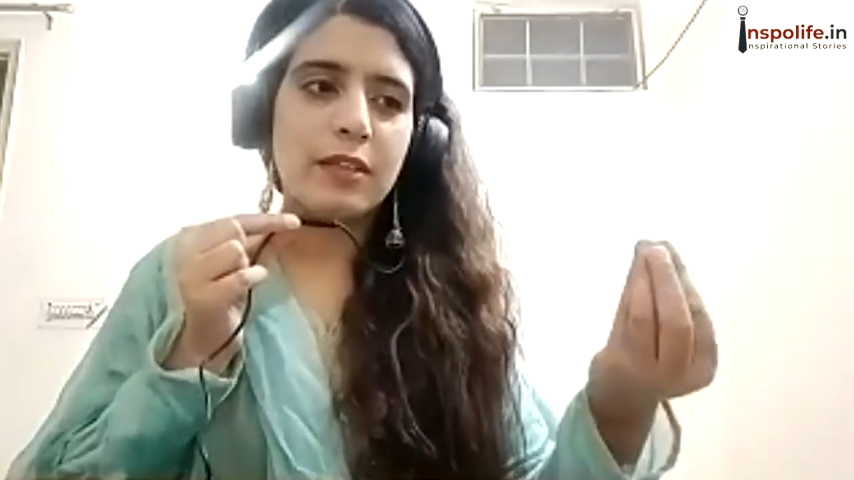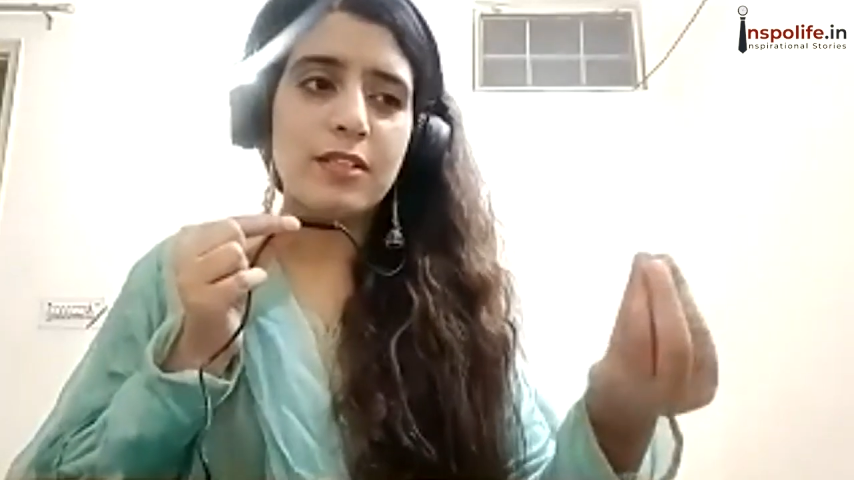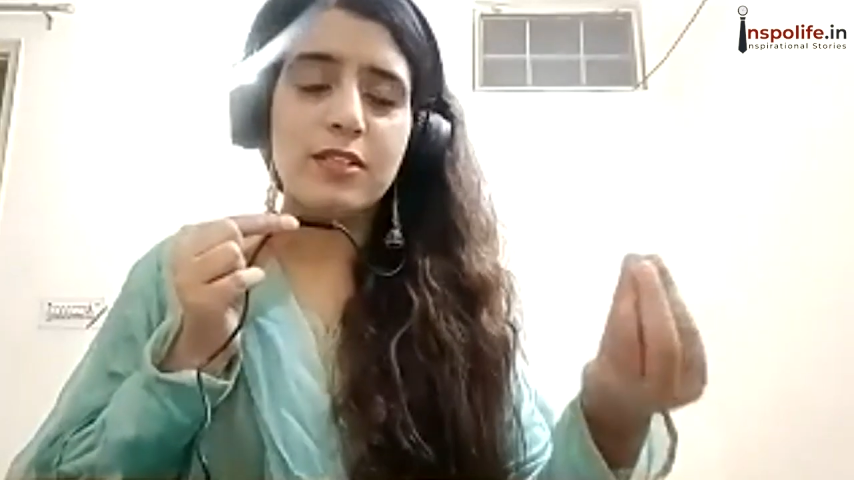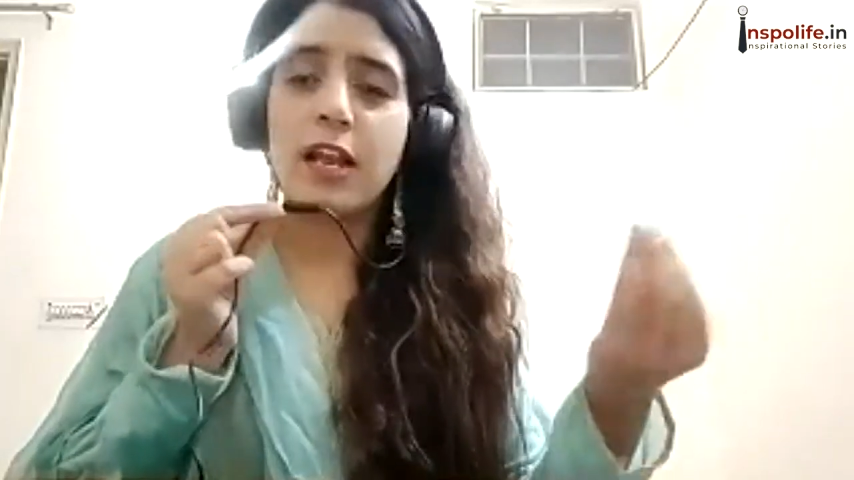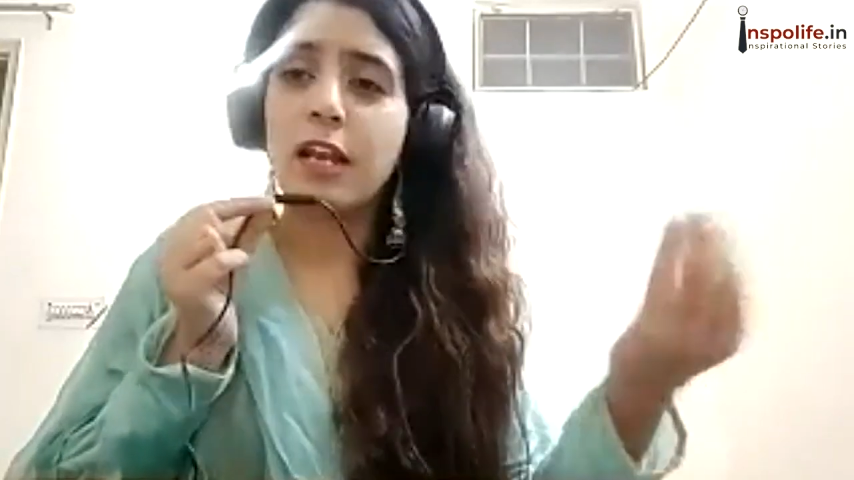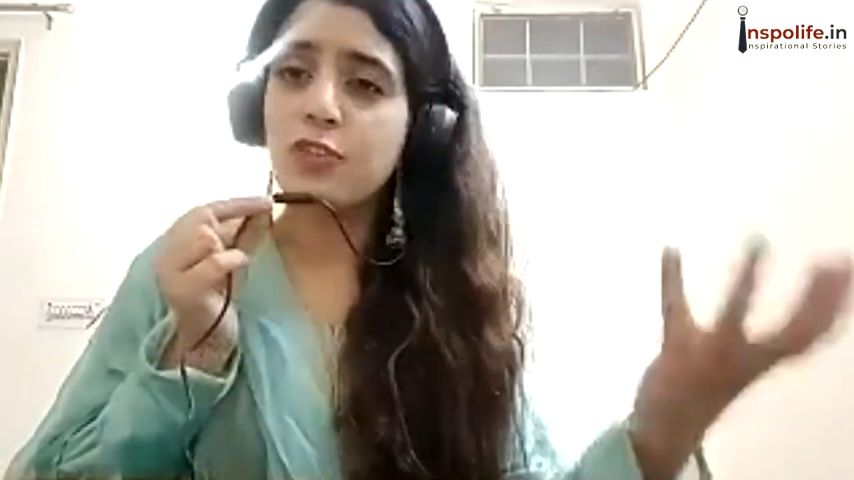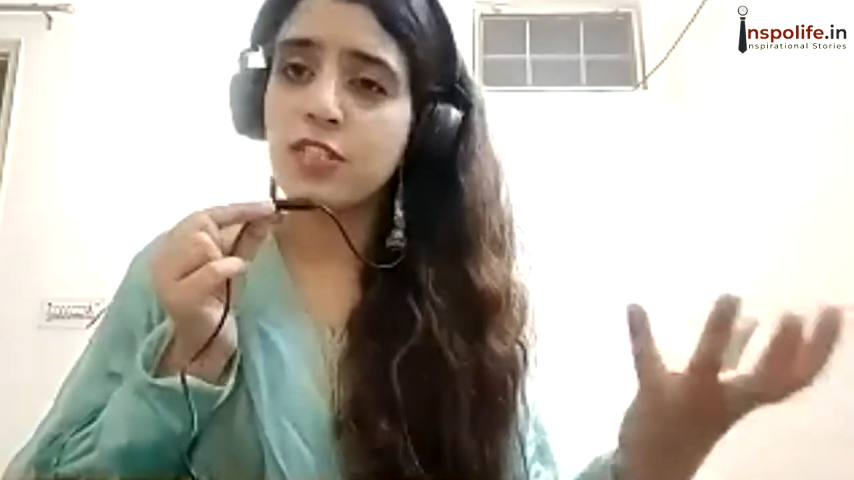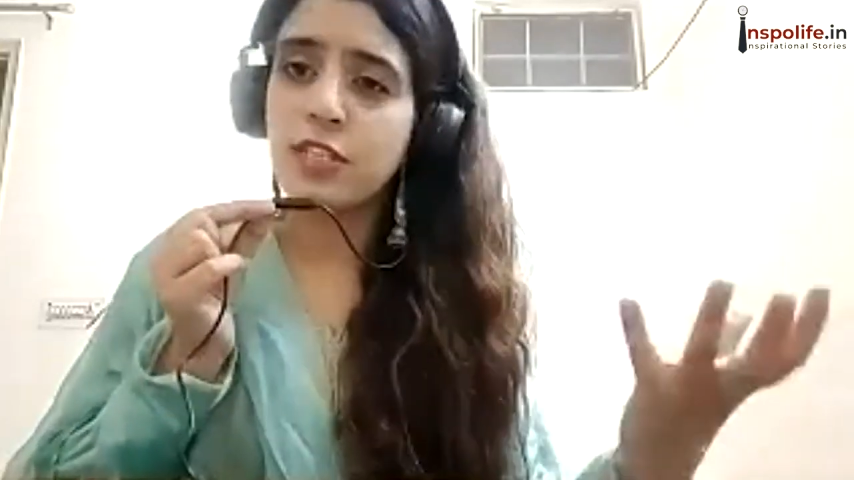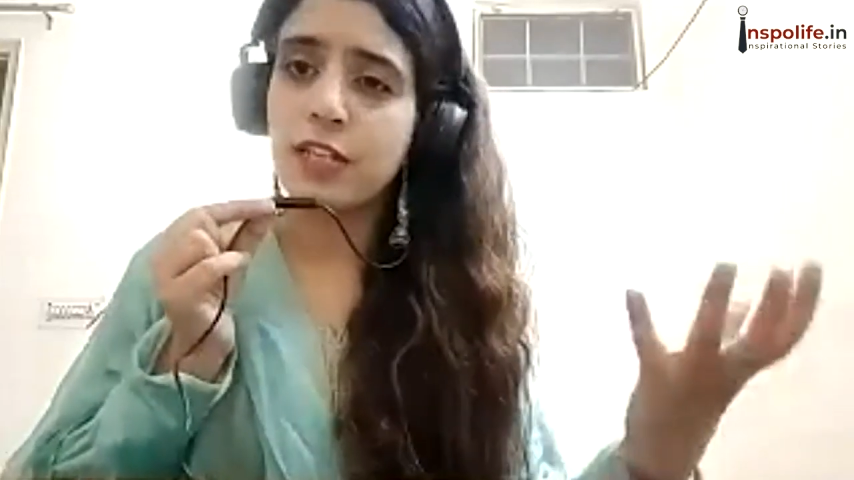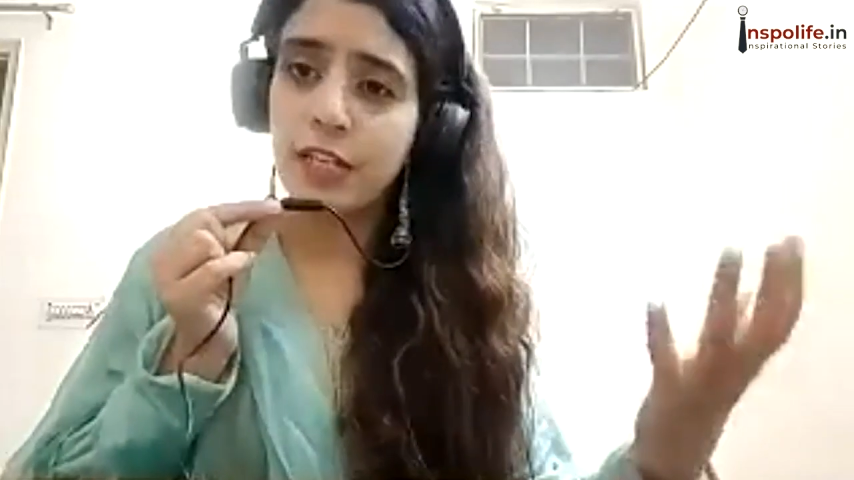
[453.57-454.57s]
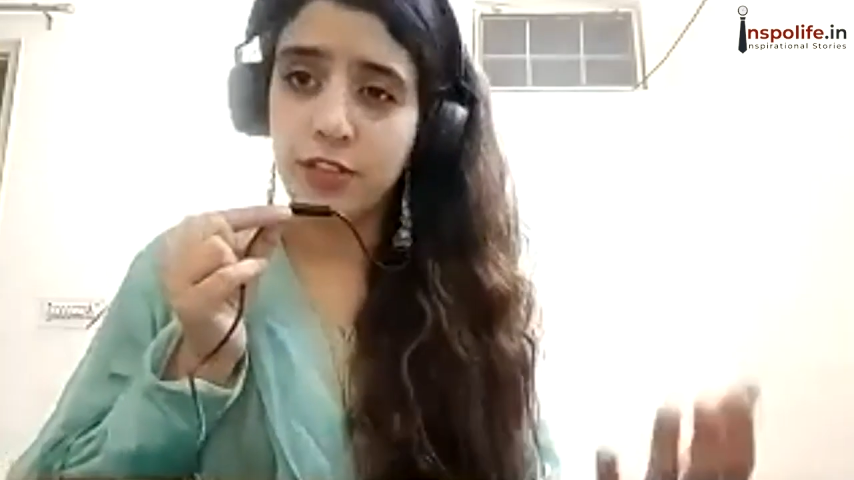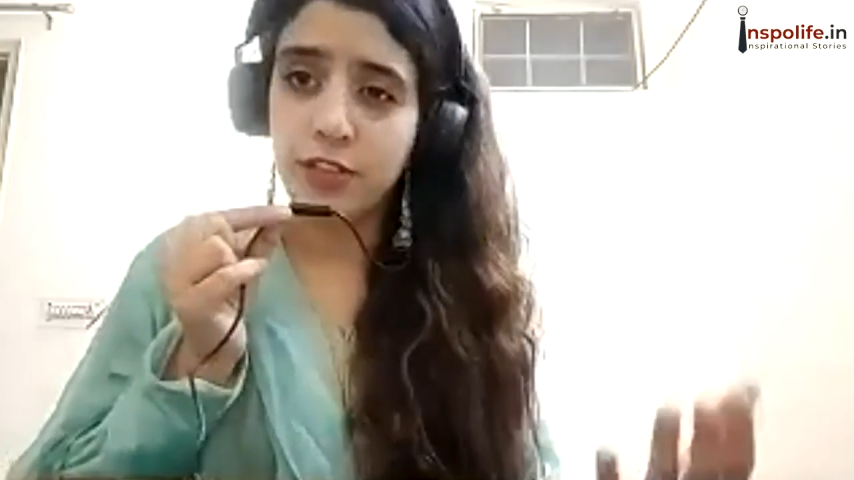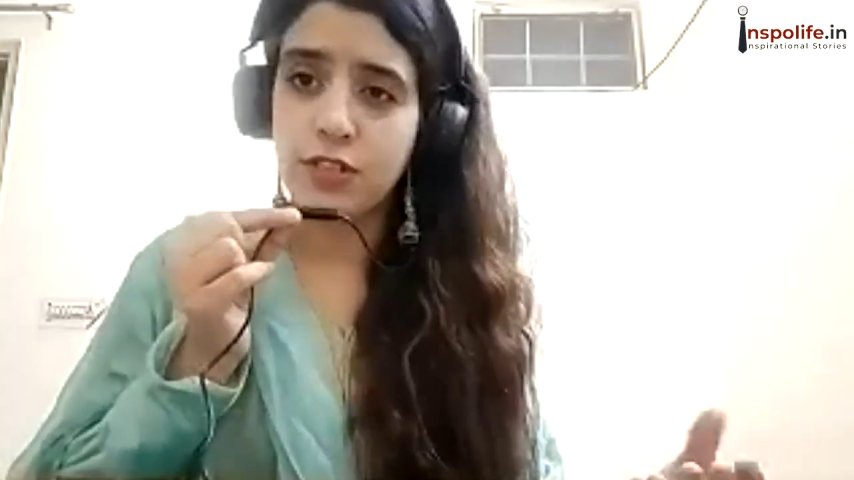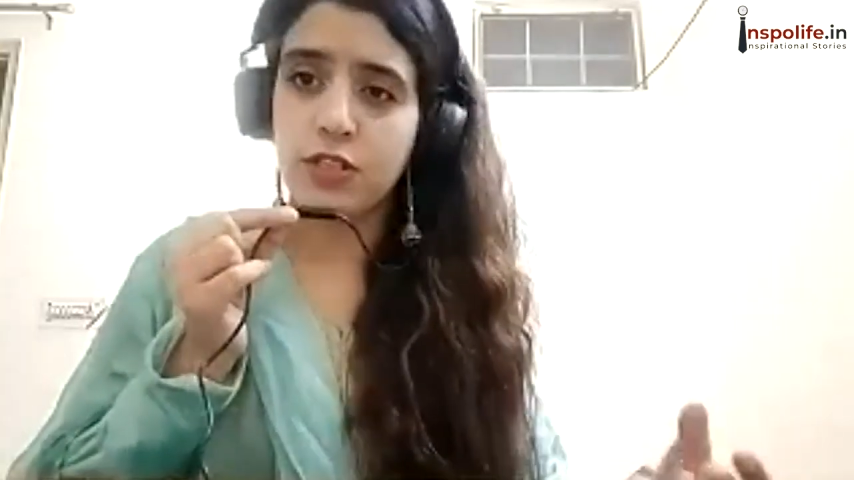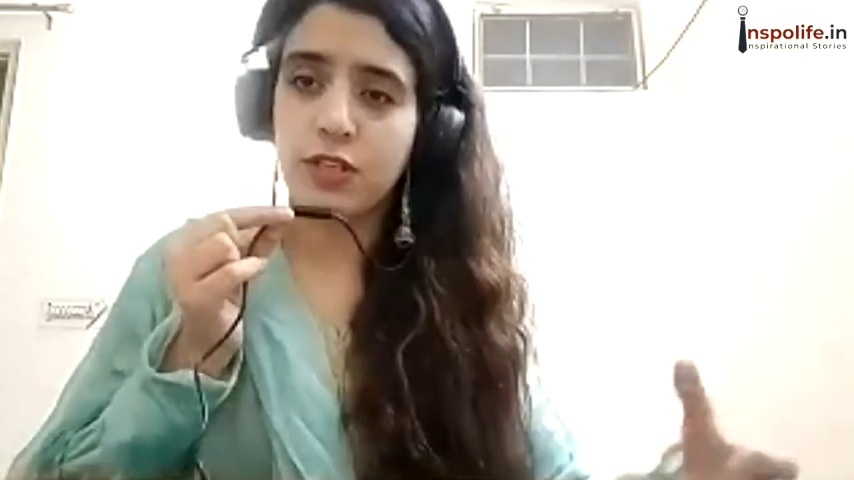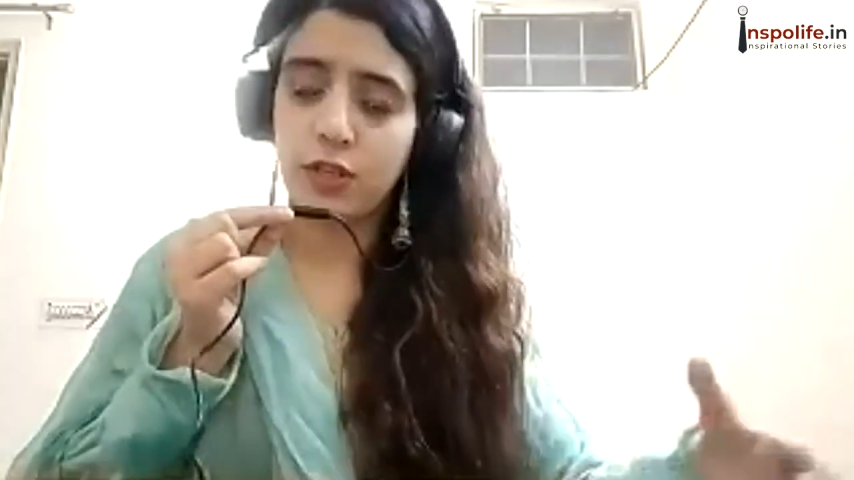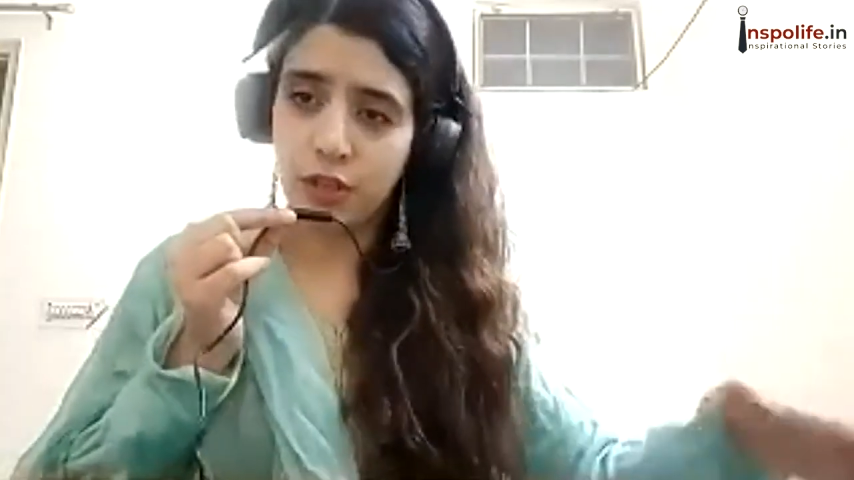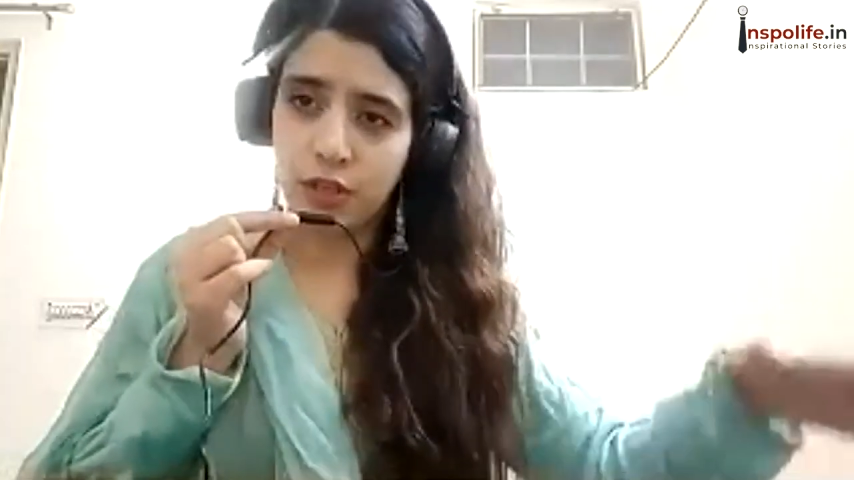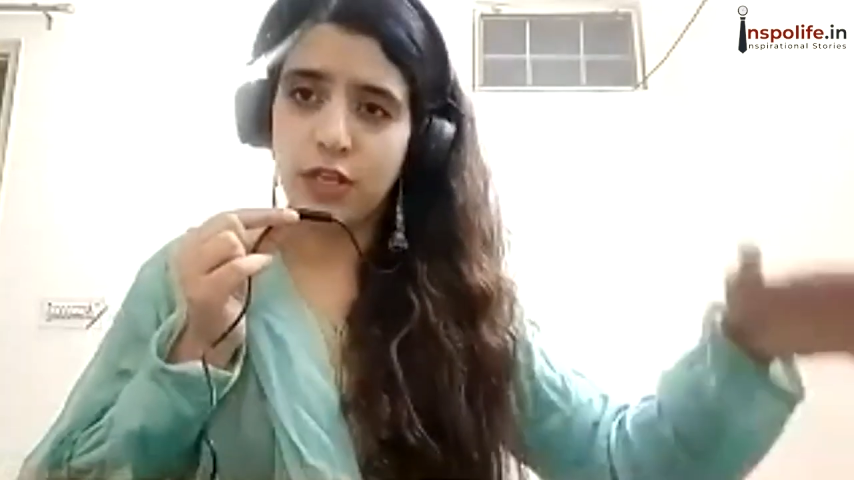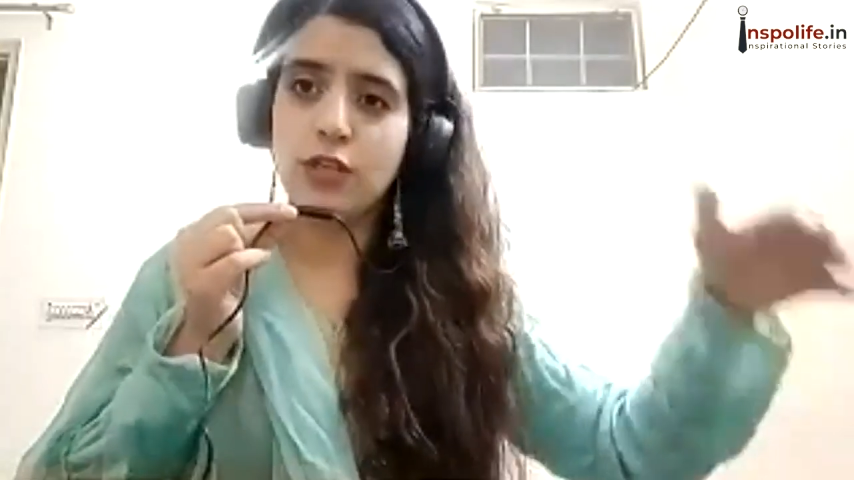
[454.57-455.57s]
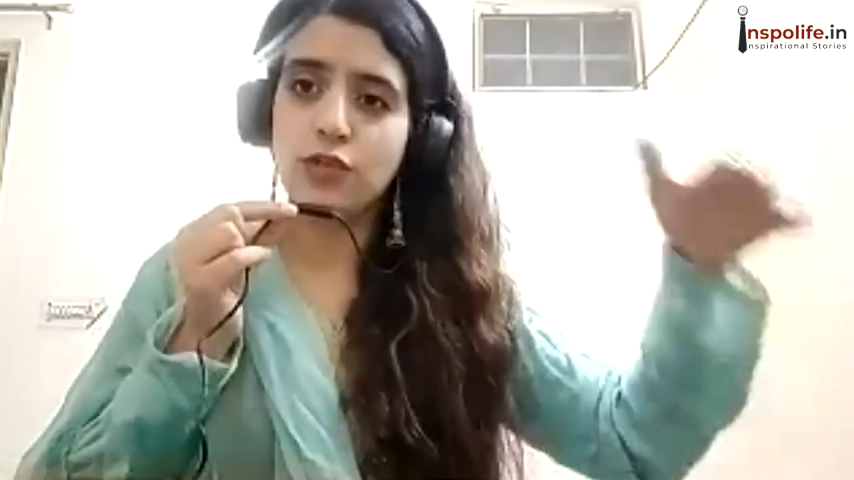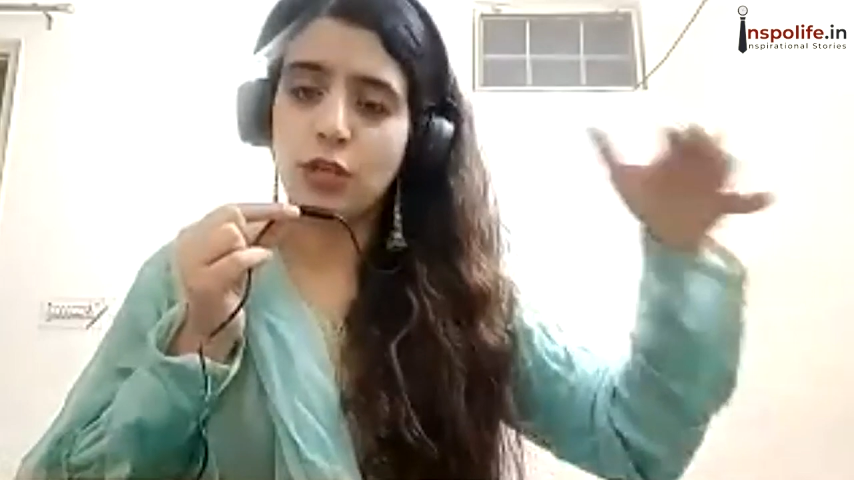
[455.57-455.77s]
these religious leaders into the